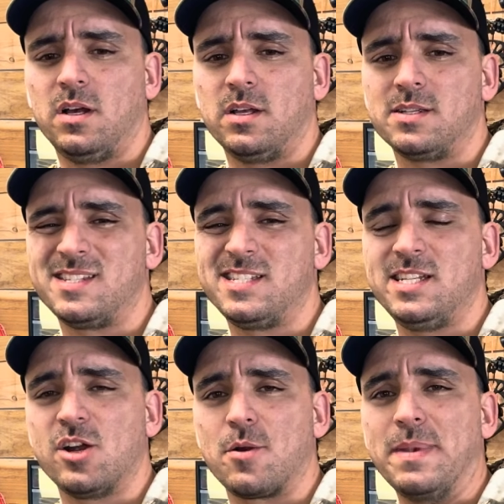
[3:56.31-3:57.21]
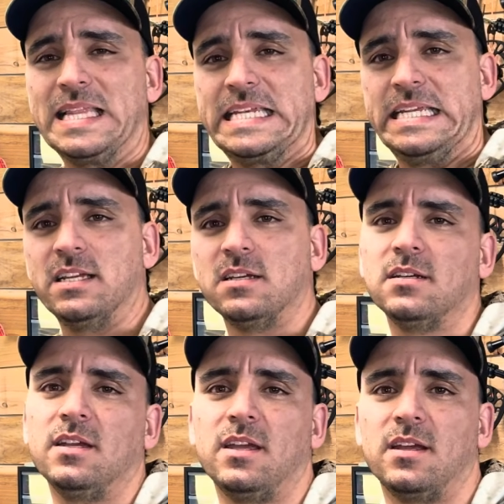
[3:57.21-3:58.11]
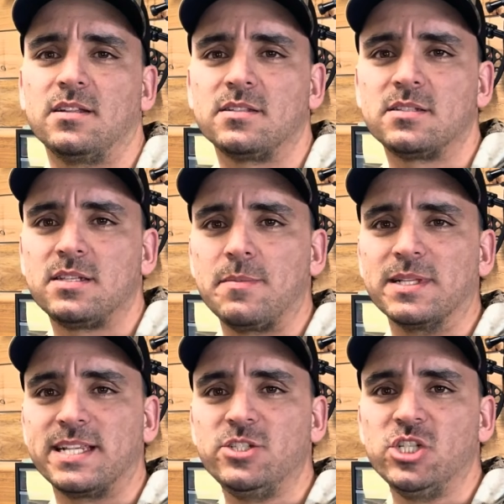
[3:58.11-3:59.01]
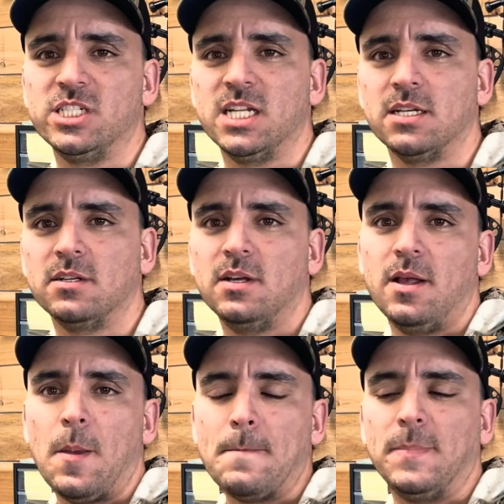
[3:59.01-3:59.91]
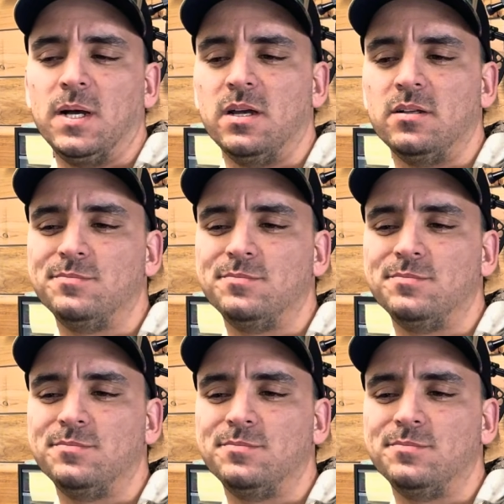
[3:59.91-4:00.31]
steerability and stabilization, but